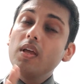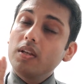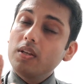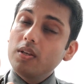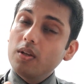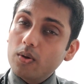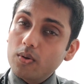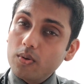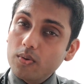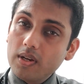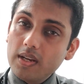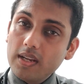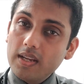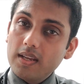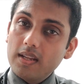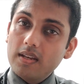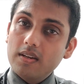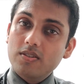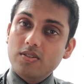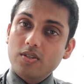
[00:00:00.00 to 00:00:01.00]
not only
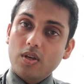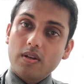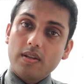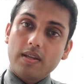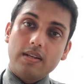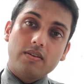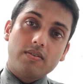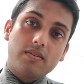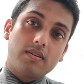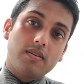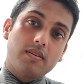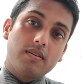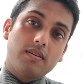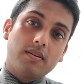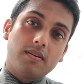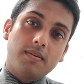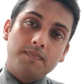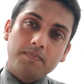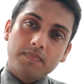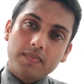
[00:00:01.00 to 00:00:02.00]
in, so, in
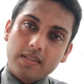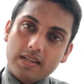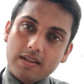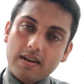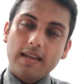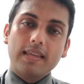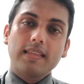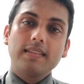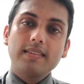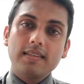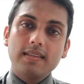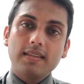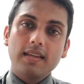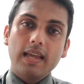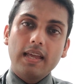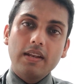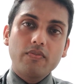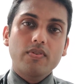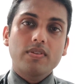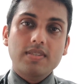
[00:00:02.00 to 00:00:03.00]
uh, cracking
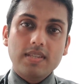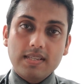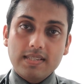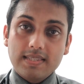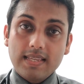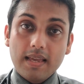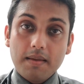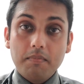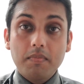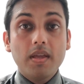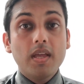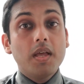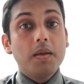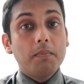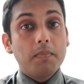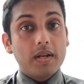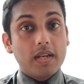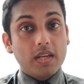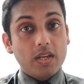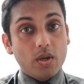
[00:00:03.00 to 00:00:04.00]
the entrance exam,
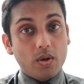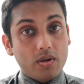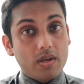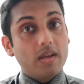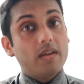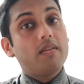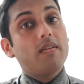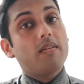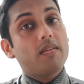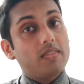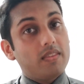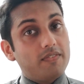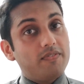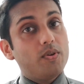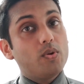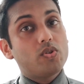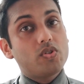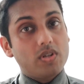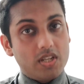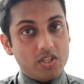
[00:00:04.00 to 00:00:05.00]
but in your career in the
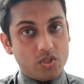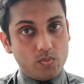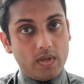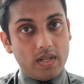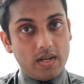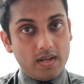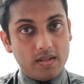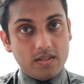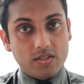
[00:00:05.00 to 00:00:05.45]
future as well.